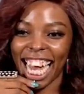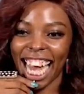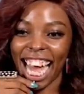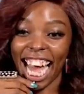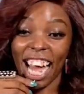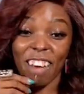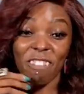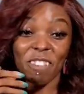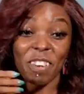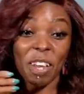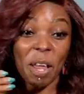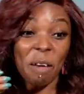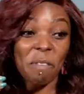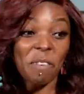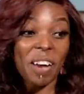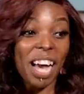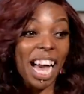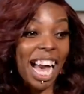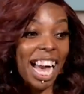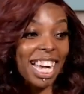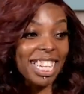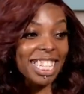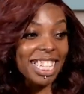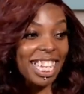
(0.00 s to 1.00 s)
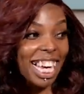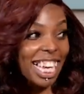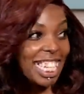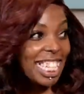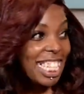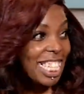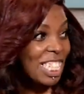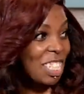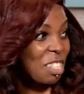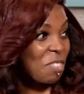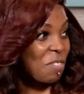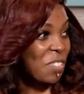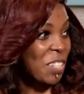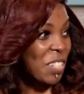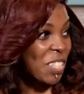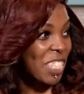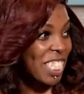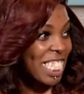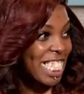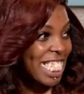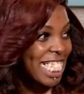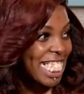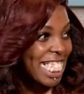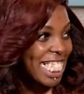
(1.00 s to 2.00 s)
I've never had that
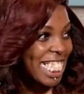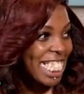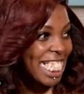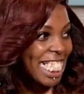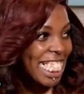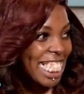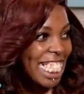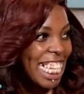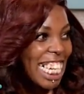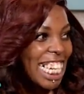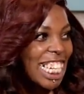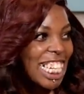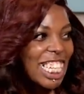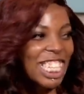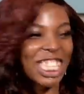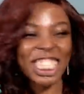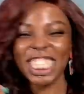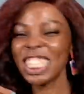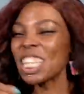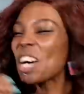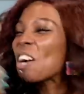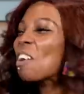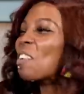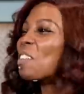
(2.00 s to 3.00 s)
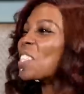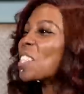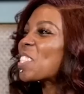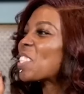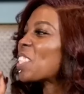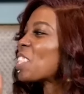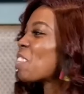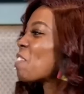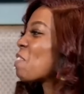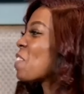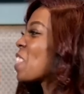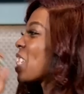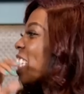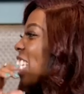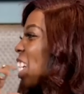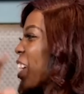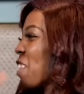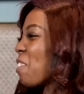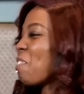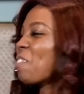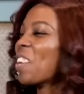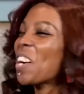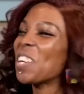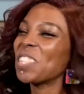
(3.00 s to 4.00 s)
experience. Like, so when you're leaving
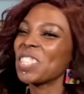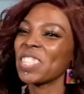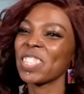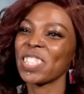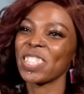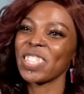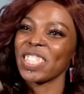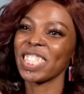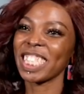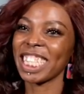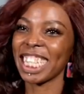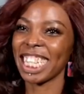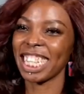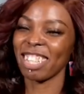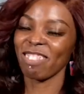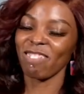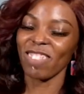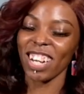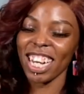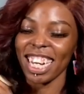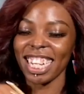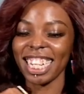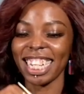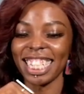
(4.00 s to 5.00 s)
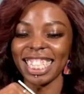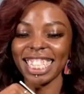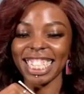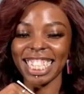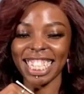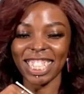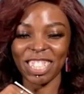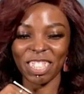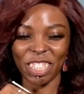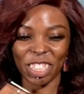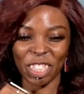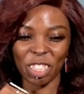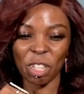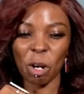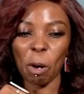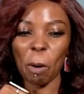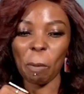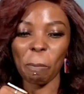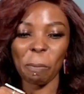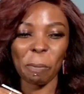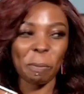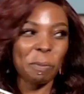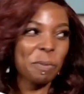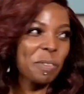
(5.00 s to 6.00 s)
like Paris, you're just like, man, I didn't get to
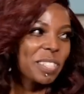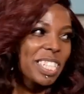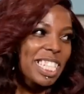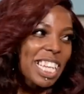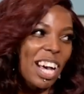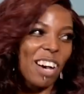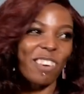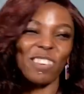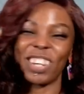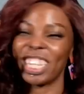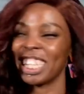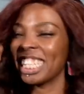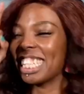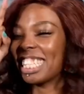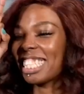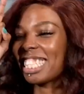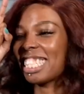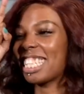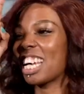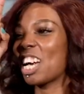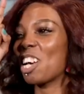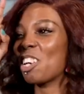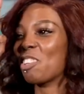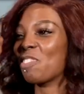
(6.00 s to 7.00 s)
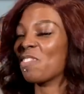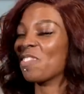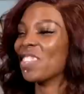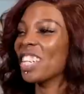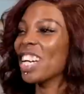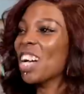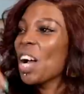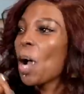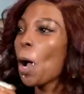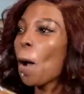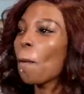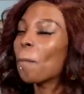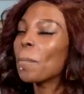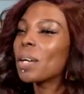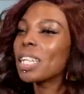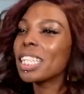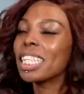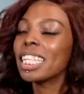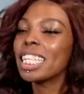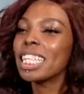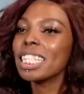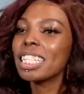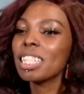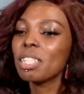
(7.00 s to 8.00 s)
shop. So hmm. next time. Yeah.
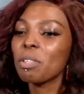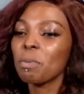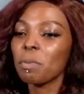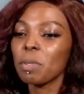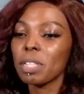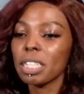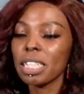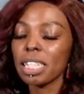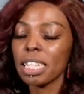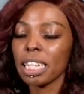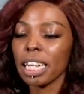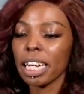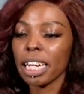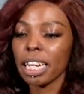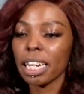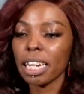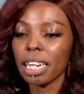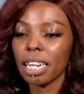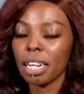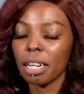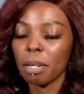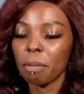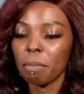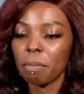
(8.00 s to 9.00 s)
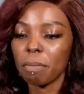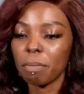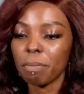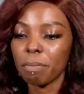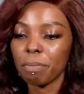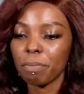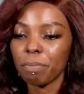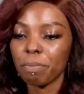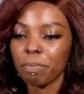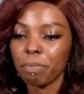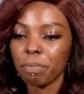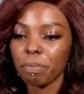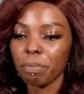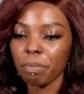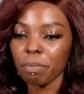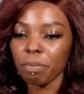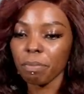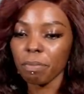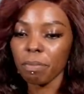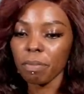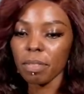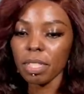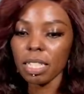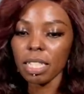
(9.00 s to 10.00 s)
But this was like um
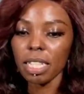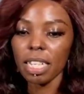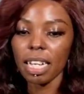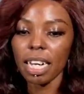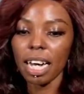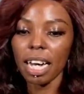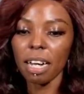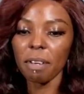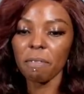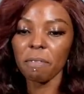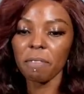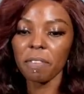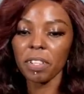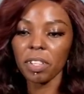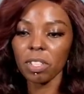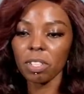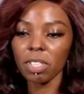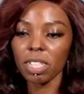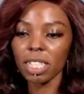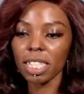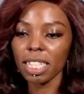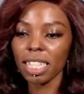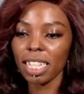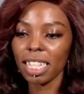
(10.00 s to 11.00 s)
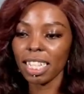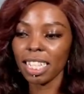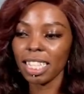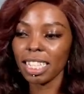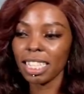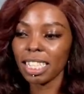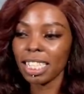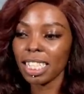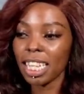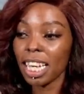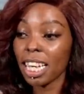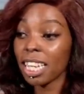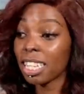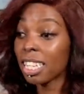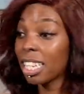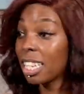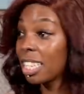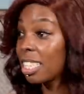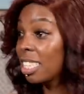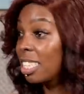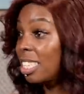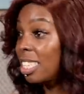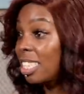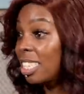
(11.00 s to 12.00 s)
I felt
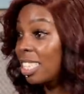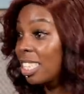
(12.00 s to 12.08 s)
tethered.